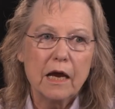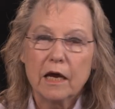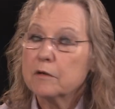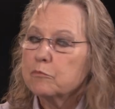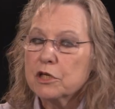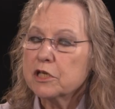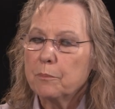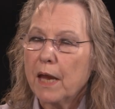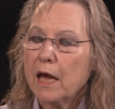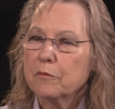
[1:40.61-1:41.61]
uh, just
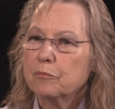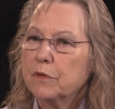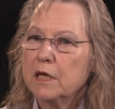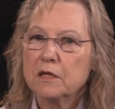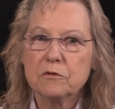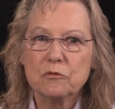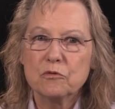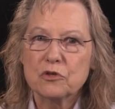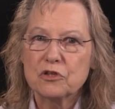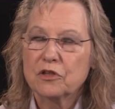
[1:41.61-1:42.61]
about
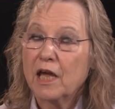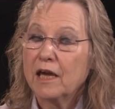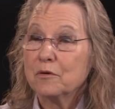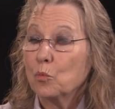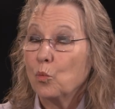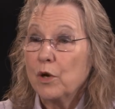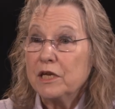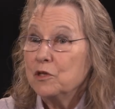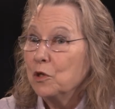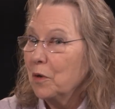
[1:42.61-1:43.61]
things that we
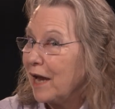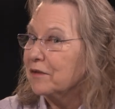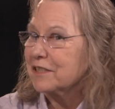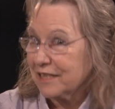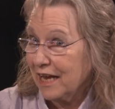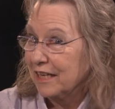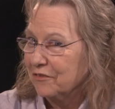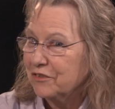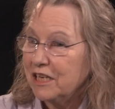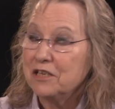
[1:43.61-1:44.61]
do outside
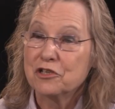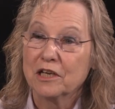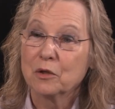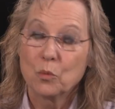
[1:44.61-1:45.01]
of teaching.